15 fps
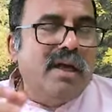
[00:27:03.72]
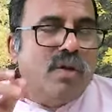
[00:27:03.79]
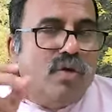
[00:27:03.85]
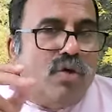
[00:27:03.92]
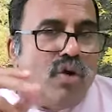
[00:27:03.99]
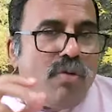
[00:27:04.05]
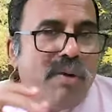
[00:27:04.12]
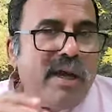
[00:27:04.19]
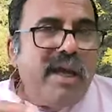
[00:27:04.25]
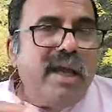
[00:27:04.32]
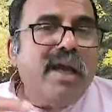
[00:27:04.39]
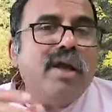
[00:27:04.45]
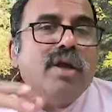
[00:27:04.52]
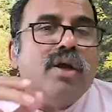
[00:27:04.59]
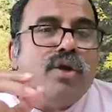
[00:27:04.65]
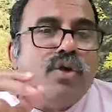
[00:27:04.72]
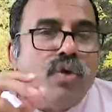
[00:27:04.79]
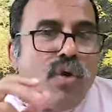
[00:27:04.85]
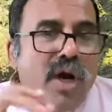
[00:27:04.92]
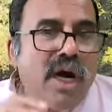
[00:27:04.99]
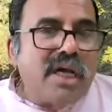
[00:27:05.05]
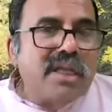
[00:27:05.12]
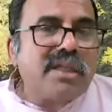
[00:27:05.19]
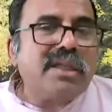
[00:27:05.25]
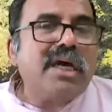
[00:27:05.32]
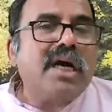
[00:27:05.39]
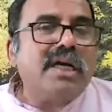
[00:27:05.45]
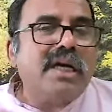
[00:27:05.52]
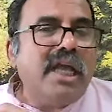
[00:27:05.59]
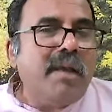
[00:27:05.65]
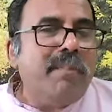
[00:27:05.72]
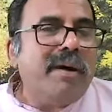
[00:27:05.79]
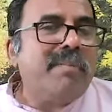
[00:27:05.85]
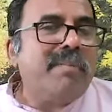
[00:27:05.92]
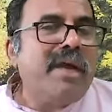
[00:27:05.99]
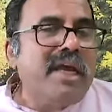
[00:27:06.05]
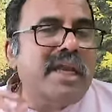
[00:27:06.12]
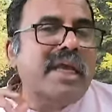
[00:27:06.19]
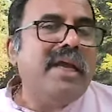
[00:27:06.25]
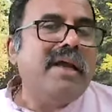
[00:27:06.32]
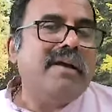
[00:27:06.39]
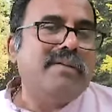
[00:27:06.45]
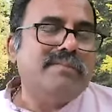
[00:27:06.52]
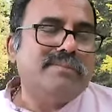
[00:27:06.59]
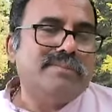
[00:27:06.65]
Go by Yogartha, deeper meaning.